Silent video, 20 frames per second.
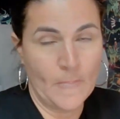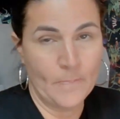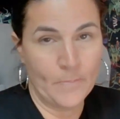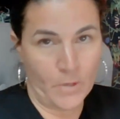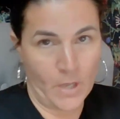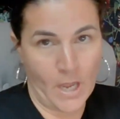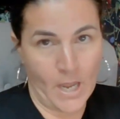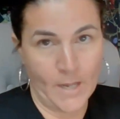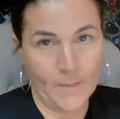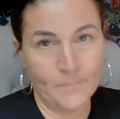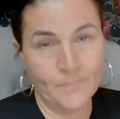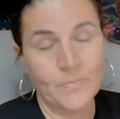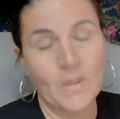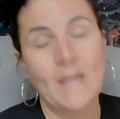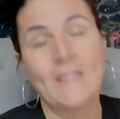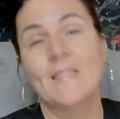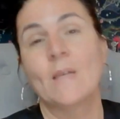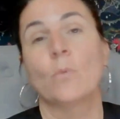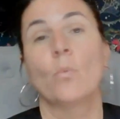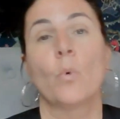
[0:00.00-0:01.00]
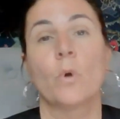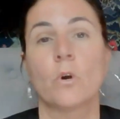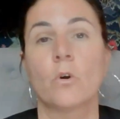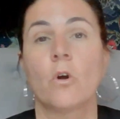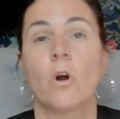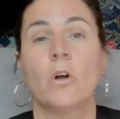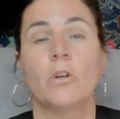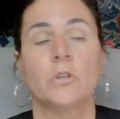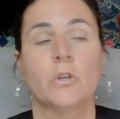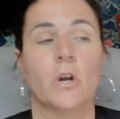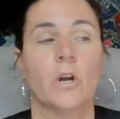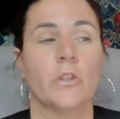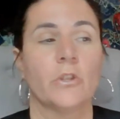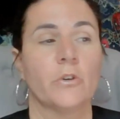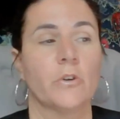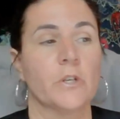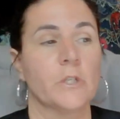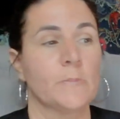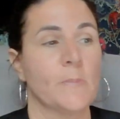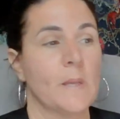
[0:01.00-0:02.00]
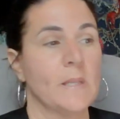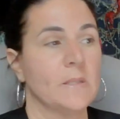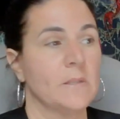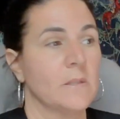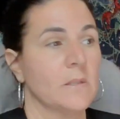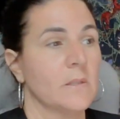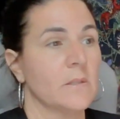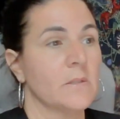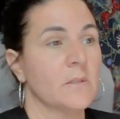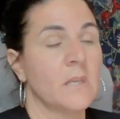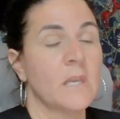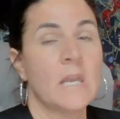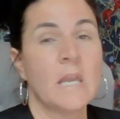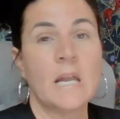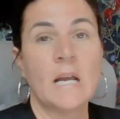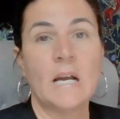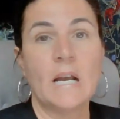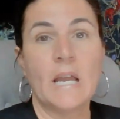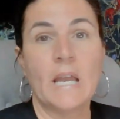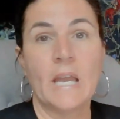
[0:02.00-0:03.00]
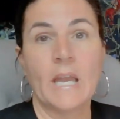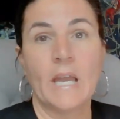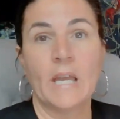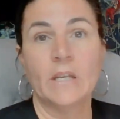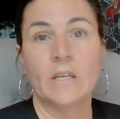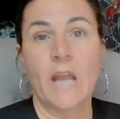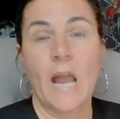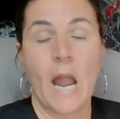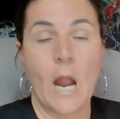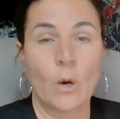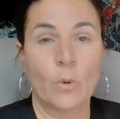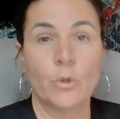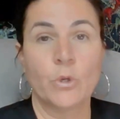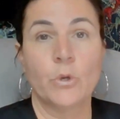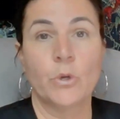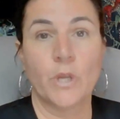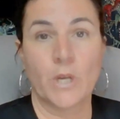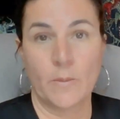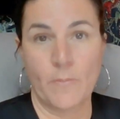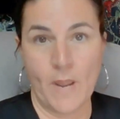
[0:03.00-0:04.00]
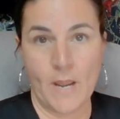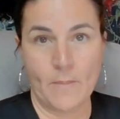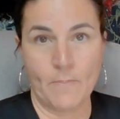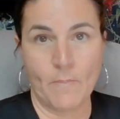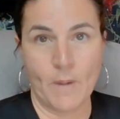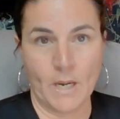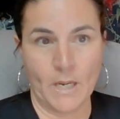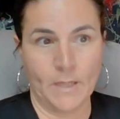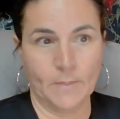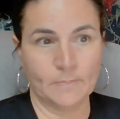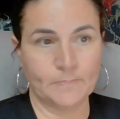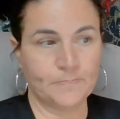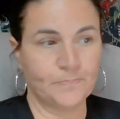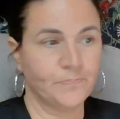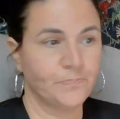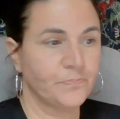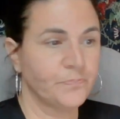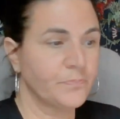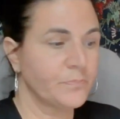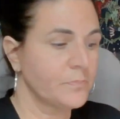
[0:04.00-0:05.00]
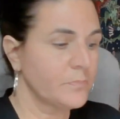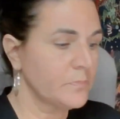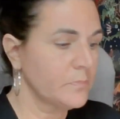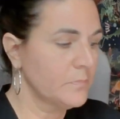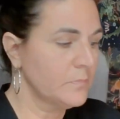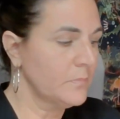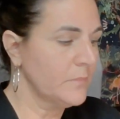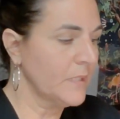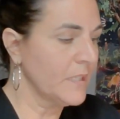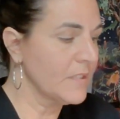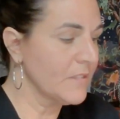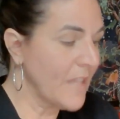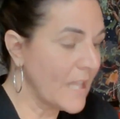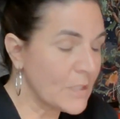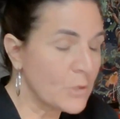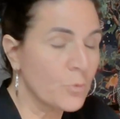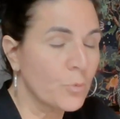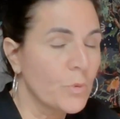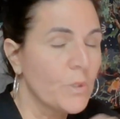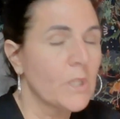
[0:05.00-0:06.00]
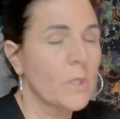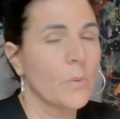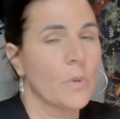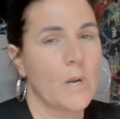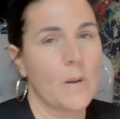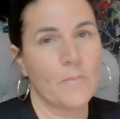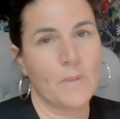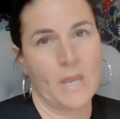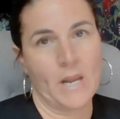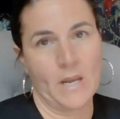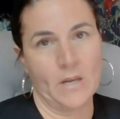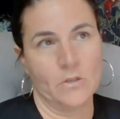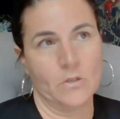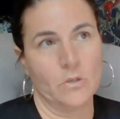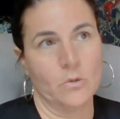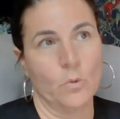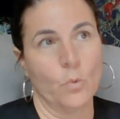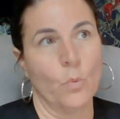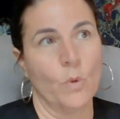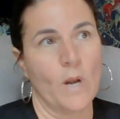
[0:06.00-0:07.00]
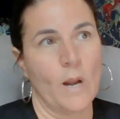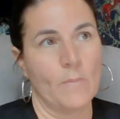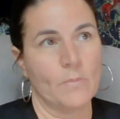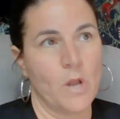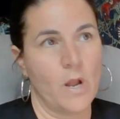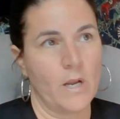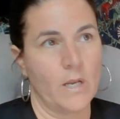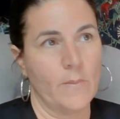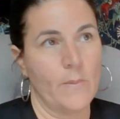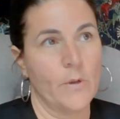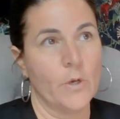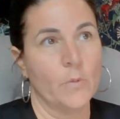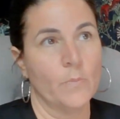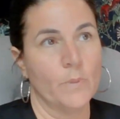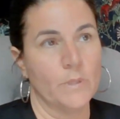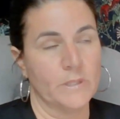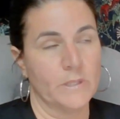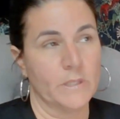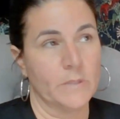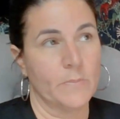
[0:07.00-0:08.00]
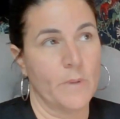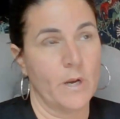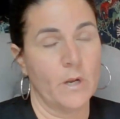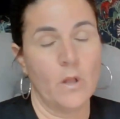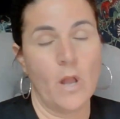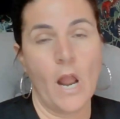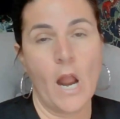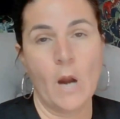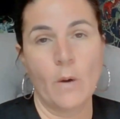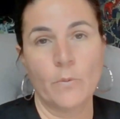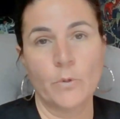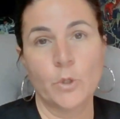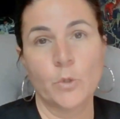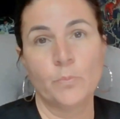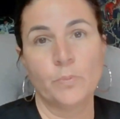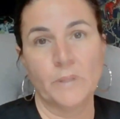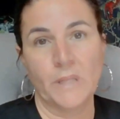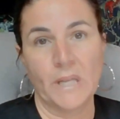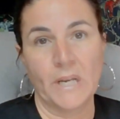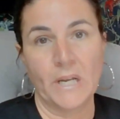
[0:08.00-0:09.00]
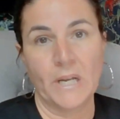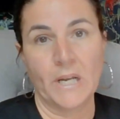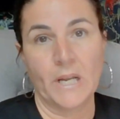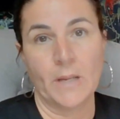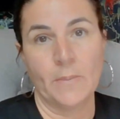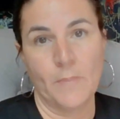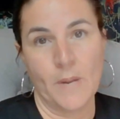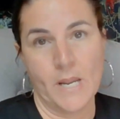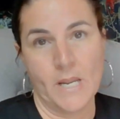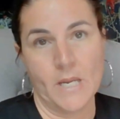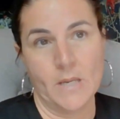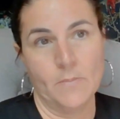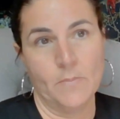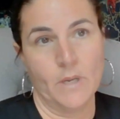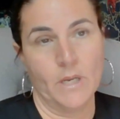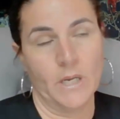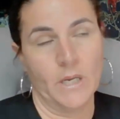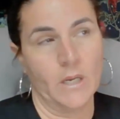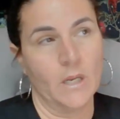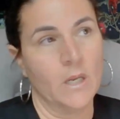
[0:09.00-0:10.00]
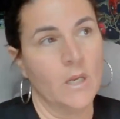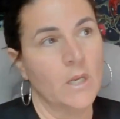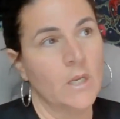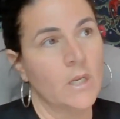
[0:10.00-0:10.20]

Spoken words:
Okay. And then what are all your other expenses? And how are you going to make money? That's really what I'm getting to when I'm talking about your business model. How are you planning on making money?